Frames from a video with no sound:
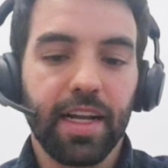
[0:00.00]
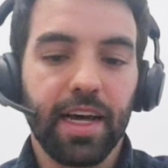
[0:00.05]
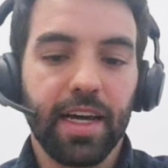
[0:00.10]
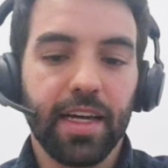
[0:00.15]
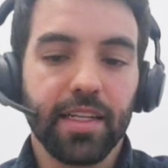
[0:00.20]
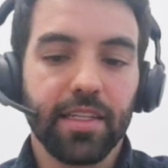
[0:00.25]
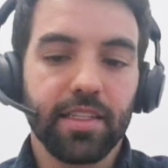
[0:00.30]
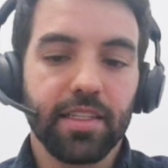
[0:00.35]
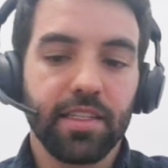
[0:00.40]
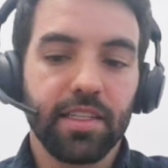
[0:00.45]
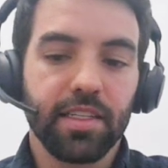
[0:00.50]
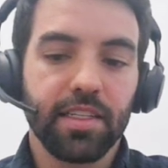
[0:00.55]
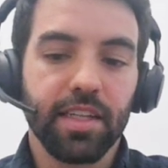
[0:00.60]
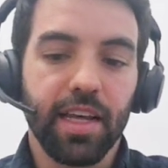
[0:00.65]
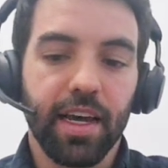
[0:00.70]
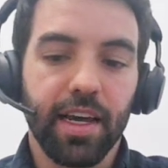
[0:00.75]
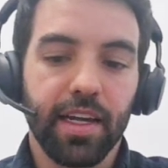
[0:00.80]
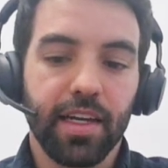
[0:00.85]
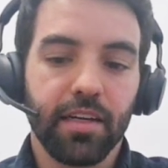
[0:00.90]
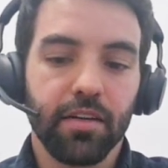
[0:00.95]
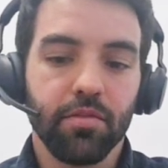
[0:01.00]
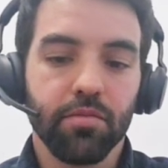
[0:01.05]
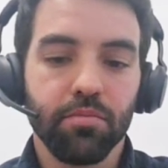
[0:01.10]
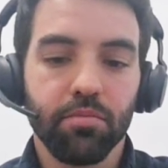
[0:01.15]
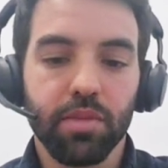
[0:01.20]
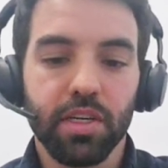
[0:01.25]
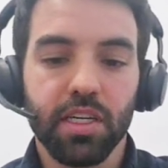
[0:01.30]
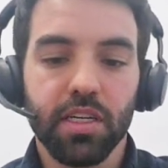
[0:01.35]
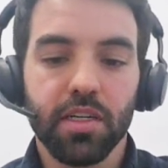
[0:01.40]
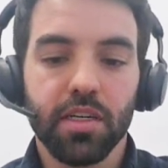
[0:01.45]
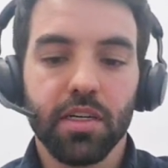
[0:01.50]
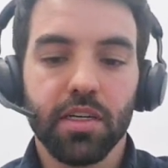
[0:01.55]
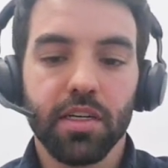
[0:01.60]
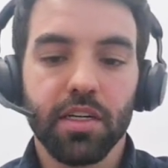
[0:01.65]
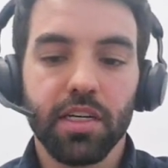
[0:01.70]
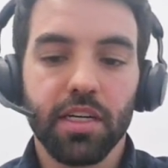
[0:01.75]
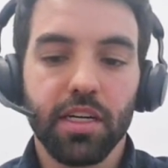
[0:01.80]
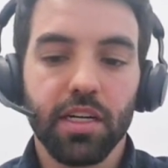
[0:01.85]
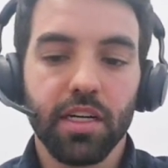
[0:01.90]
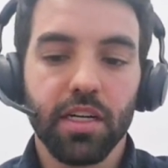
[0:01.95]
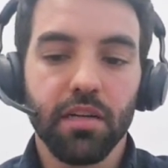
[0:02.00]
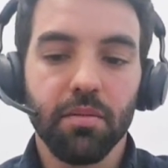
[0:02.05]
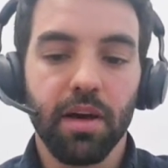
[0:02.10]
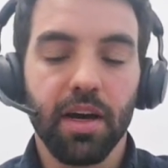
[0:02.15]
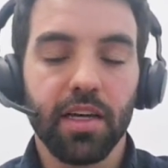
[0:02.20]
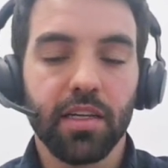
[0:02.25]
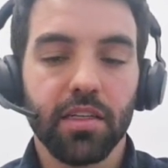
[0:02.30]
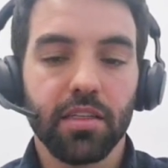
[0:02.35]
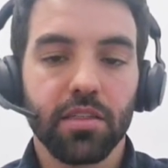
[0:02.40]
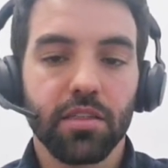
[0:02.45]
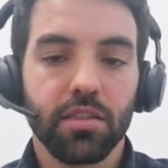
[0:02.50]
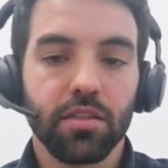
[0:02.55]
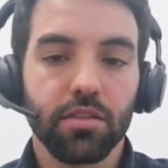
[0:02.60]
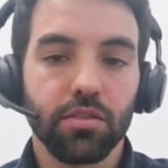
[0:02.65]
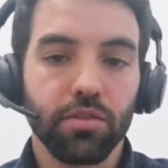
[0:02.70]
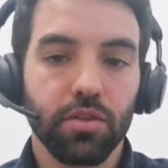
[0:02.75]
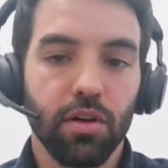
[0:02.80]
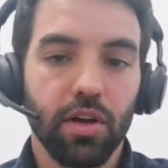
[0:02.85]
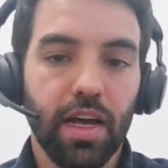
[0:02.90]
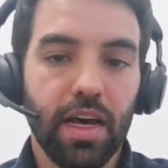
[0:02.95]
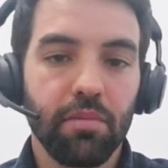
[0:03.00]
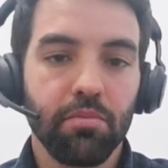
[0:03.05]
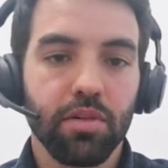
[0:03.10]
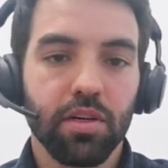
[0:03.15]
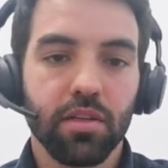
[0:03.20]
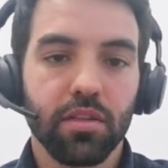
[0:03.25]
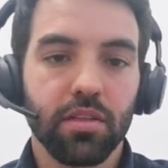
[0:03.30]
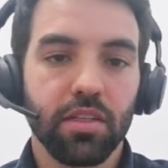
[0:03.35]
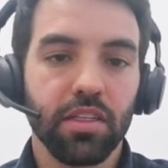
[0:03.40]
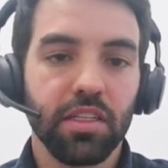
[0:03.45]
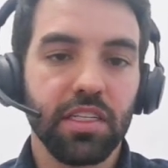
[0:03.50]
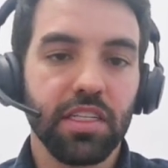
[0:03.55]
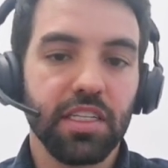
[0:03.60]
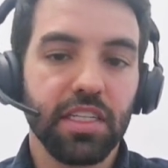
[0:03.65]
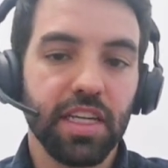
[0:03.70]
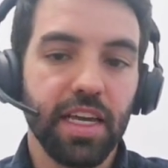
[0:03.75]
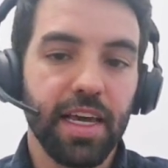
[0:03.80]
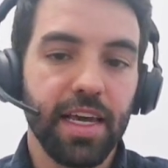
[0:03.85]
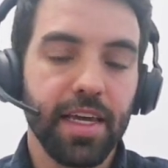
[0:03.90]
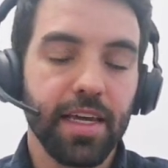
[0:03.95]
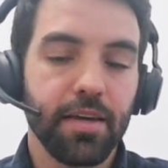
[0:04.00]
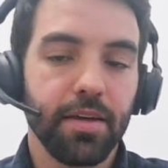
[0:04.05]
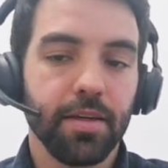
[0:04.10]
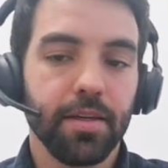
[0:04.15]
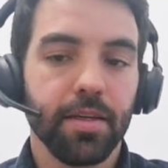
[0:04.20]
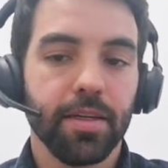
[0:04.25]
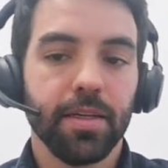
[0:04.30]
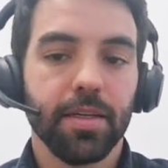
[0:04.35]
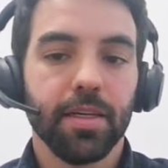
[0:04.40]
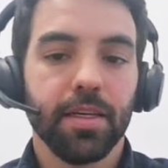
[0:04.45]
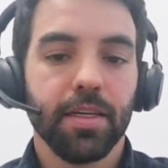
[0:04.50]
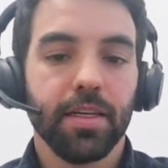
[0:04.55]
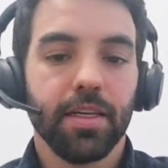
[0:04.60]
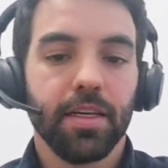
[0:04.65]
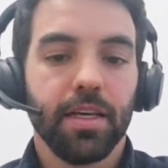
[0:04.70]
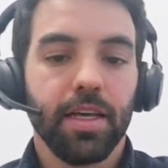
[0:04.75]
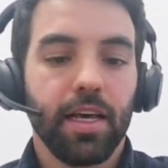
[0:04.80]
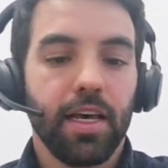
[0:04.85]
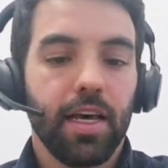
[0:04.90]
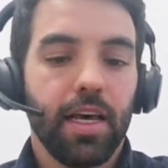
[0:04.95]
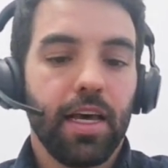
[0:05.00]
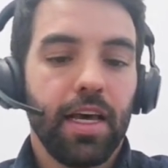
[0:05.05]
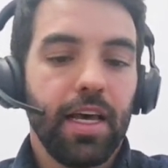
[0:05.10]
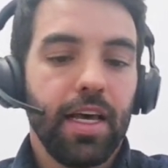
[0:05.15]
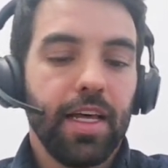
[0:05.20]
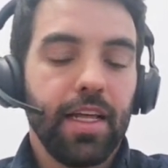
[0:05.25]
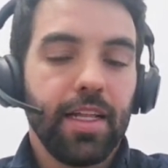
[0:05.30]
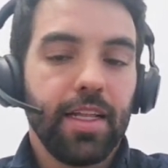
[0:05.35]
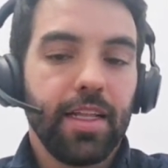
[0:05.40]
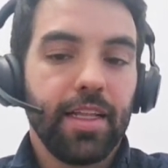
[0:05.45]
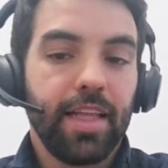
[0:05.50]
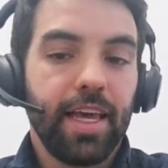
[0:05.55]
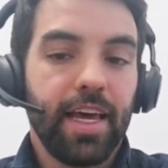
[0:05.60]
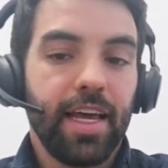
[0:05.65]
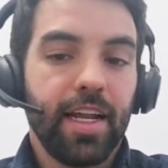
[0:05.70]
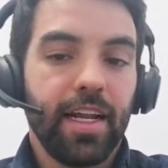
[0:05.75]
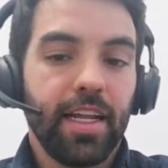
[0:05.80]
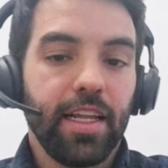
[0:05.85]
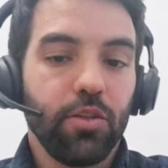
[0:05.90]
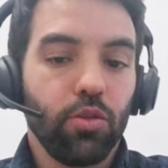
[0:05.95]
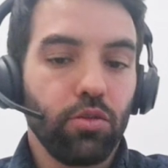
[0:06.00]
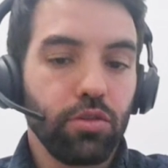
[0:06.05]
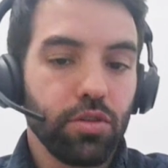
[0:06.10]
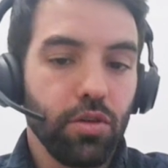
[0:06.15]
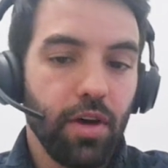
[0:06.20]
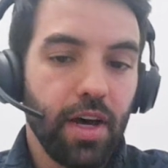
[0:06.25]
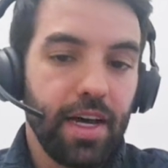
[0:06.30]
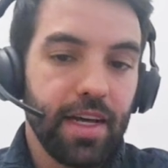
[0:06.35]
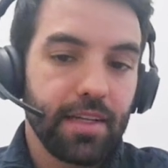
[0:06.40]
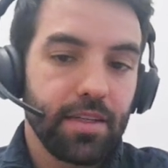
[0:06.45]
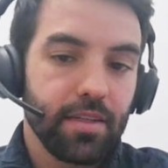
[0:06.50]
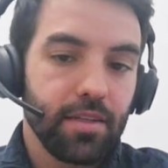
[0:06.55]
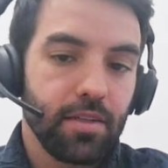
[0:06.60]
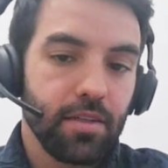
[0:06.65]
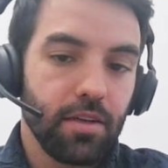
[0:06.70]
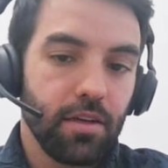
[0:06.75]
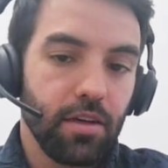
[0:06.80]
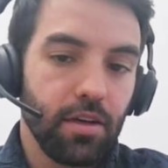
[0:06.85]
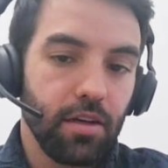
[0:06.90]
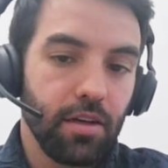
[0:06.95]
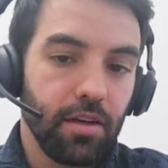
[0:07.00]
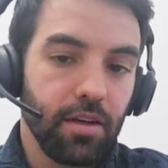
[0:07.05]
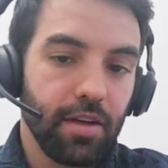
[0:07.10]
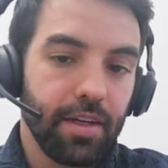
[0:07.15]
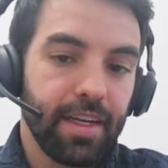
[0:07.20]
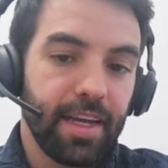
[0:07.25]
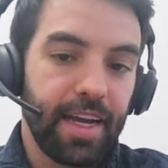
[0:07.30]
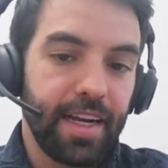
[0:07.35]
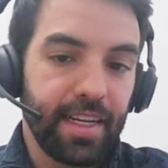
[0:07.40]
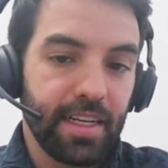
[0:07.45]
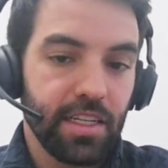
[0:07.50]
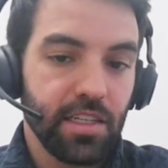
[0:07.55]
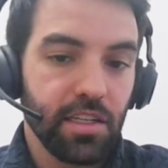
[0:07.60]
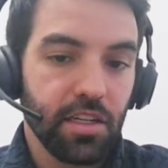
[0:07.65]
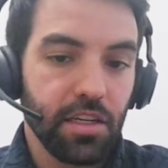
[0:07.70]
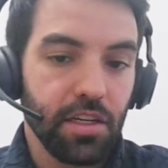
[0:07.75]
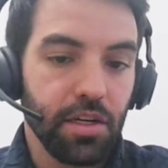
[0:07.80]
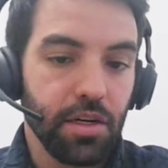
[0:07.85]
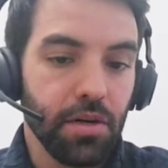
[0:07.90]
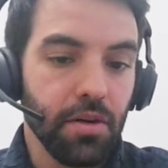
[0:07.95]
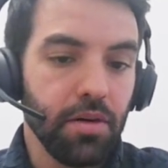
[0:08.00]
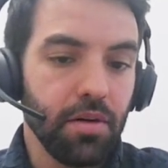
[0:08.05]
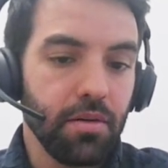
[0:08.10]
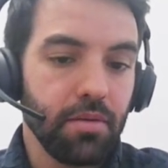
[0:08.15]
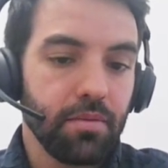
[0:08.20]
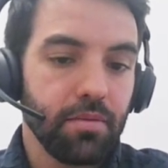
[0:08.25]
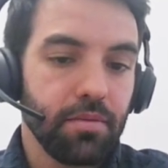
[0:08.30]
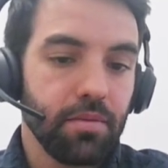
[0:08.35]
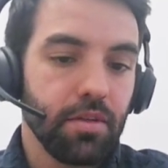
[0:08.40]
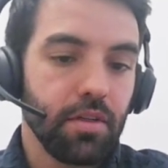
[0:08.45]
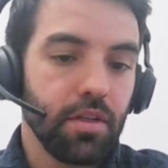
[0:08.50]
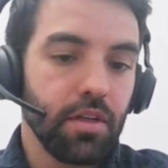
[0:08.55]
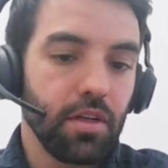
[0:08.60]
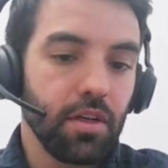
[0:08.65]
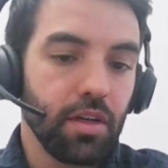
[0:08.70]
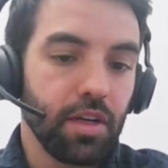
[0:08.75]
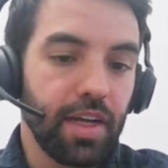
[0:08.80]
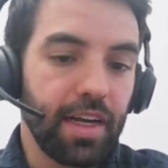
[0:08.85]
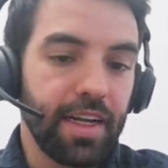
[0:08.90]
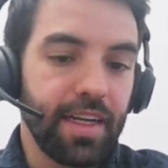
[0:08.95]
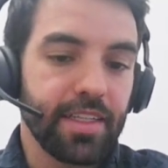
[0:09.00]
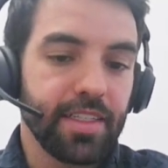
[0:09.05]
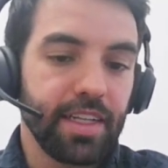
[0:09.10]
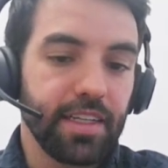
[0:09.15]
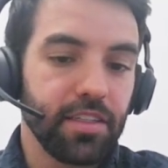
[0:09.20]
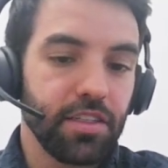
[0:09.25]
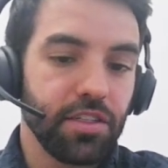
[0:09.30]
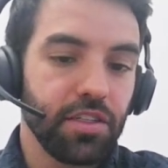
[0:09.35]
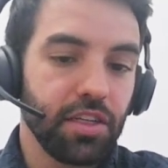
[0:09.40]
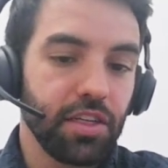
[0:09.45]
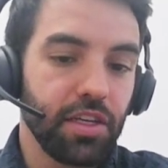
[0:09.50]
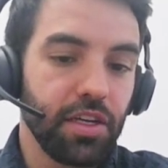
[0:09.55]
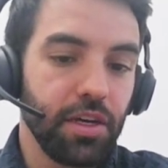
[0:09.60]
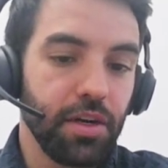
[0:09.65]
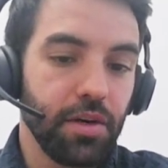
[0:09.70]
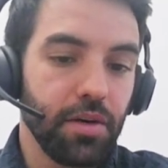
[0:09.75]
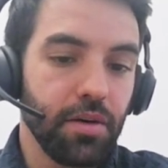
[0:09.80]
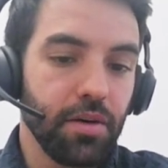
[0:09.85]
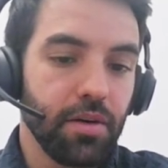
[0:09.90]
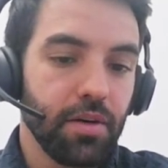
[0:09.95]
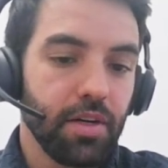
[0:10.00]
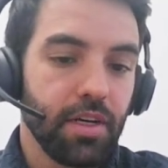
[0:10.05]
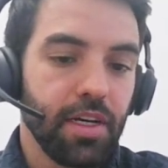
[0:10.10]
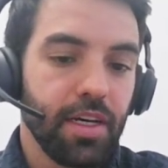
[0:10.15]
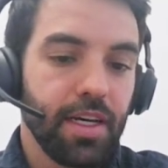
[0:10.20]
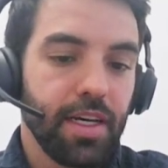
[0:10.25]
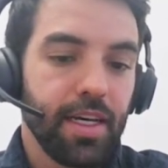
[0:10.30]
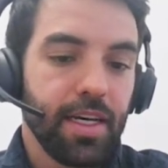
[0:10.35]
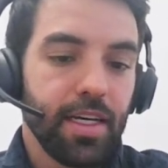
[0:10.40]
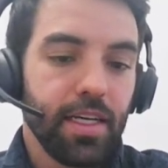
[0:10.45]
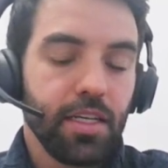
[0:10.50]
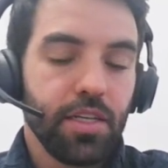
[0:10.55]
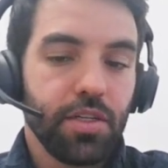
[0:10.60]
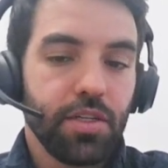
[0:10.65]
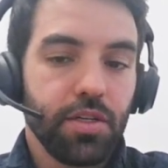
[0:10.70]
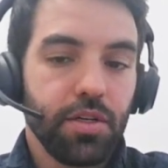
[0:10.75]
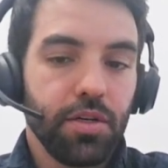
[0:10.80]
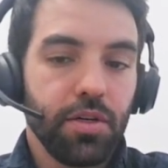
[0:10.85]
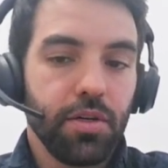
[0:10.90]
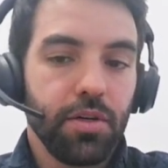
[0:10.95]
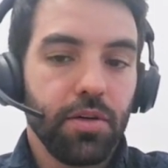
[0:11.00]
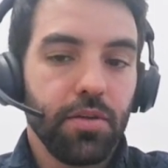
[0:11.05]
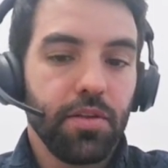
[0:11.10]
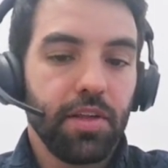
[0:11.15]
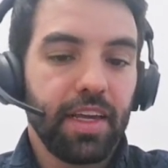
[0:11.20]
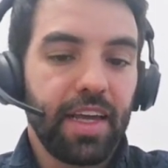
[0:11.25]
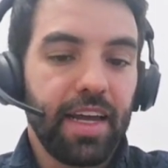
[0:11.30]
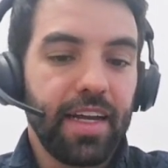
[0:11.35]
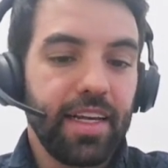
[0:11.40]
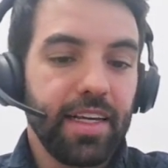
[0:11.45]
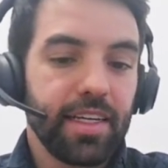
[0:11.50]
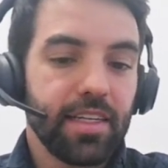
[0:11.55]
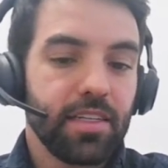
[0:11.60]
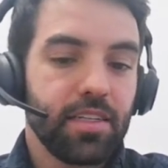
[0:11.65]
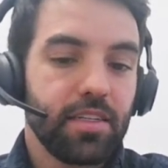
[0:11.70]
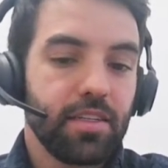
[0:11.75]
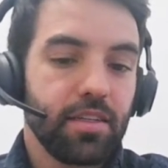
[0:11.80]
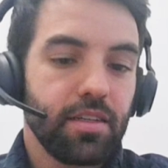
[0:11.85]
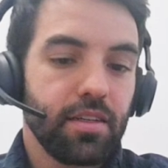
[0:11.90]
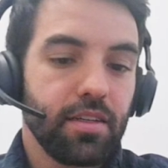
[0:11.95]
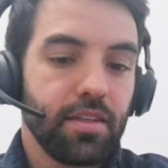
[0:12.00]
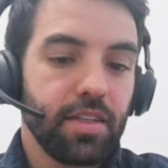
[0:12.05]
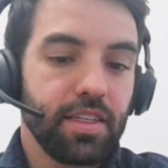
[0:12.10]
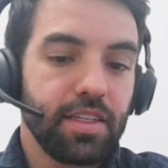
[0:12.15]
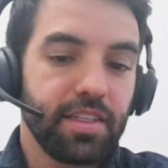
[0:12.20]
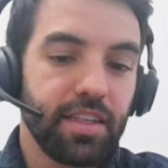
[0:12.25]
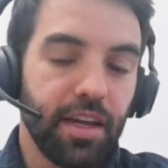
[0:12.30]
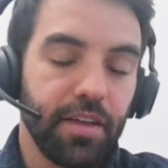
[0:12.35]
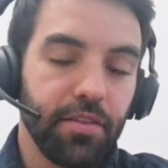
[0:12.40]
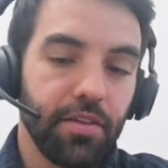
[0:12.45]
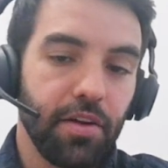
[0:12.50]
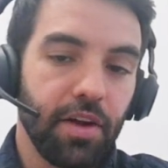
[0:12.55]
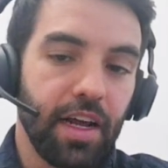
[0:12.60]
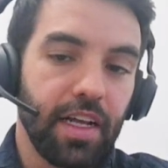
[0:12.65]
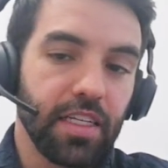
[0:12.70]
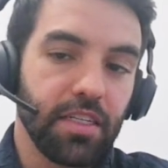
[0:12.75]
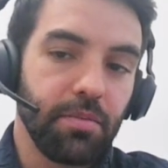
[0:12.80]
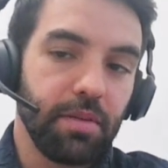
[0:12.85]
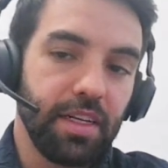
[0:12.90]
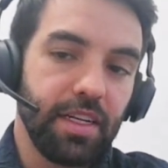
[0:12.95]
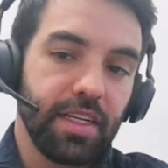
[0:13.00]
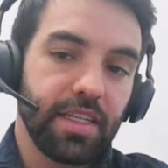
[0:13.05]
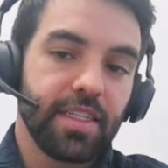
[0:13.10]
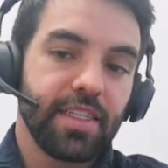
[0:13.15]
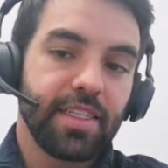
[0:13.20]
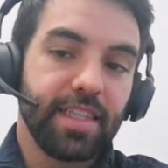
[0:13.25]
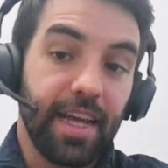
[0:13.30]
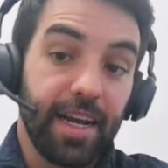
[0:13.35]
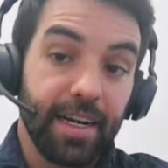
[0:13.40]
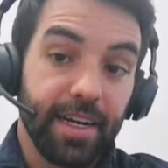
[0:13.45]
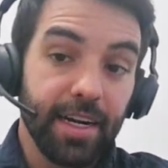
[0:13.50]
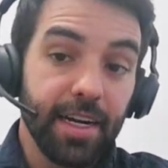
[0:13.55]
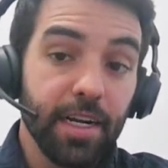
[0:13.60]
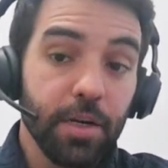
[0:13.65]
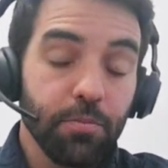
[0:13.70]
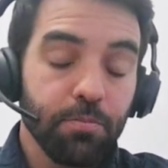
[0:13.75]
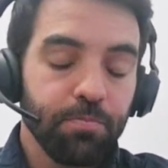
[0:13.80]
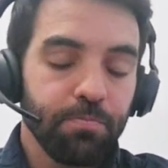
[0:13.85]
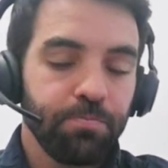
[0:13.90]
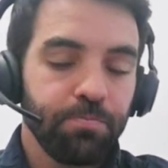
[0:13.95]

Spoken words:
lights is assigned via the device control app, the DCA. Then it also has KNX Secure, KNX Data Secure. So the KNX standard has been extended